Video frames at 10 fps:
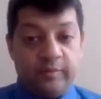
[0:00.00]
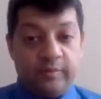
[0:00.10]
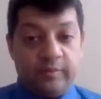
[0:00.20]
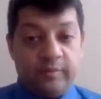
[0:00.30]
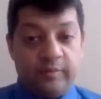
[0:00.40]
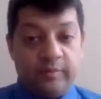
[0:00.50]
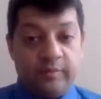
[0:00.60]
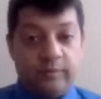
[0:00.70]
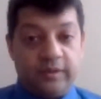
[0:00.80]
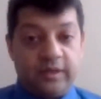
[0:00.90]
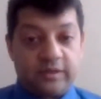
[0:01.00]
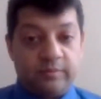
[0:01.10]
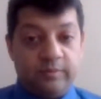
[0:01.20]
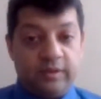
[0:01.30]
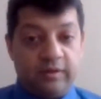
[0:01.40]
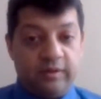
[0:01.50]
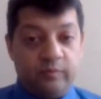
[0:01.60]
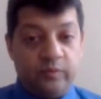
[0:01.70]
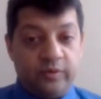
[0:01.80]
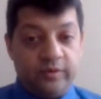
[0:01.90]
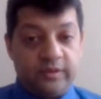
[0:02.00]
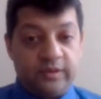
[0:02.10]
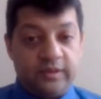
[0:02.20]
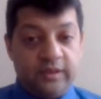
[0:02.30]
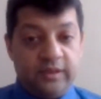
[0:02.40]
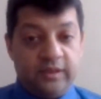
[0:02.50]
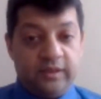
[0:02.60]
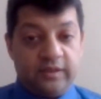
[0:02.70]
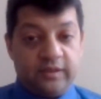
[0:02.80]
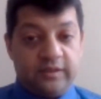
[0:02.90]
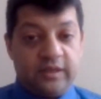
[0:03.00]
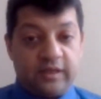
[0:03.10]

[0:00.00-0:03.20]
find out exactly what the customer and client wants. Because the